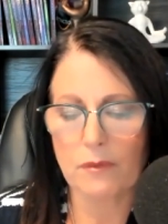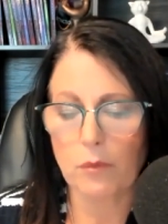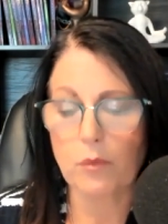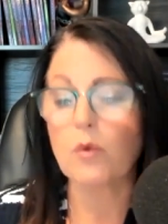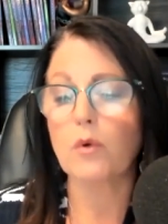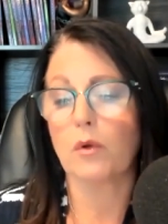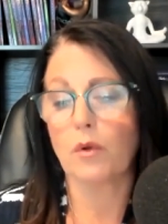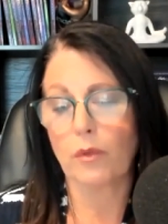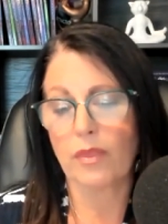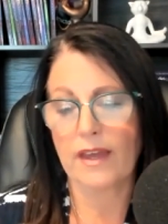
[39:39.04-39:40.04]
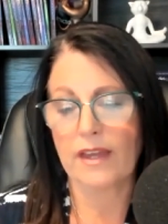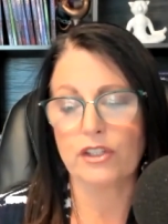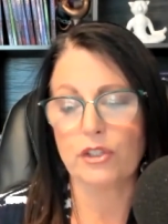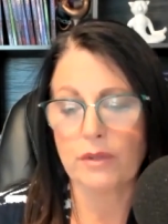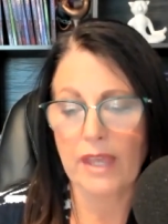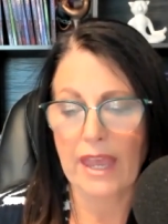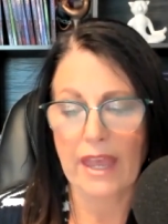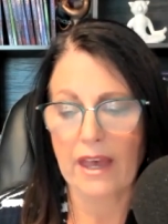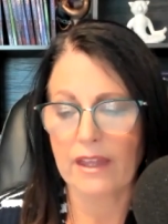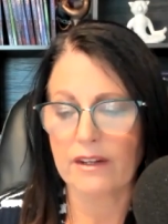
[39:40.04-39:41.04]
rule that you
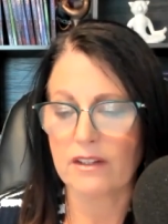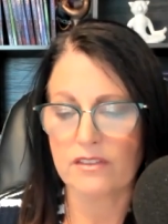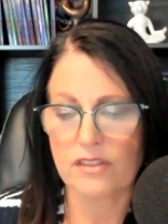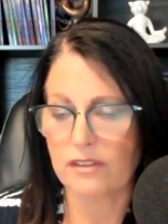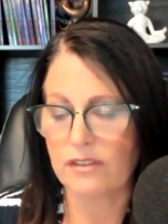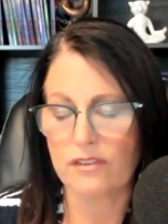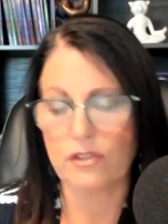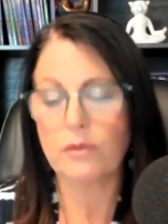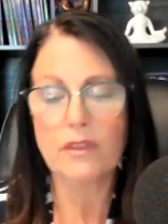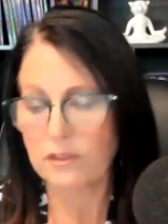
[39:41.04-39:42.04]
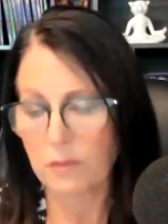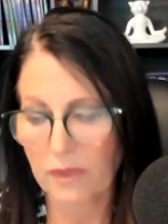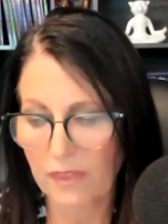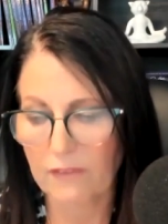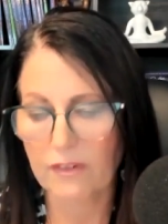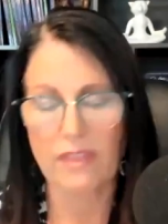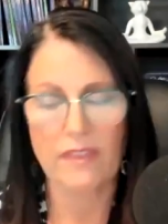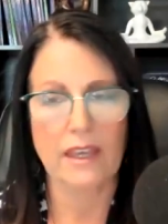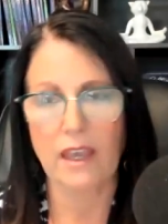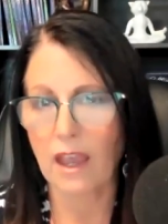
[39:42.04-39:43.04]
can just do this with
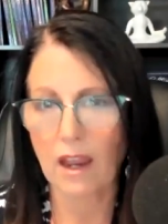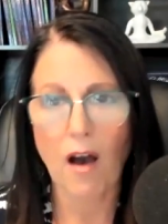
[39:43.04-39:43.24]
everything eh,